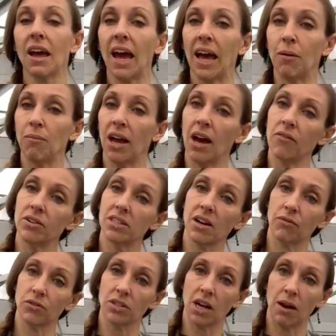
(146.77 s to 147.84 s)
and may have a
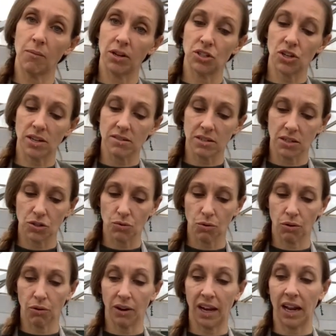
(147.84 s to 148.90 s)
tougher time adjusting to
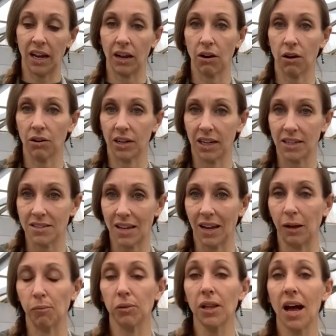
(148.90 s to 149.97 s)
an organic gardening setting.
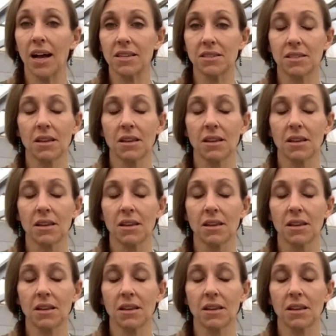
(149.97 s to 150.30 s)
Plus,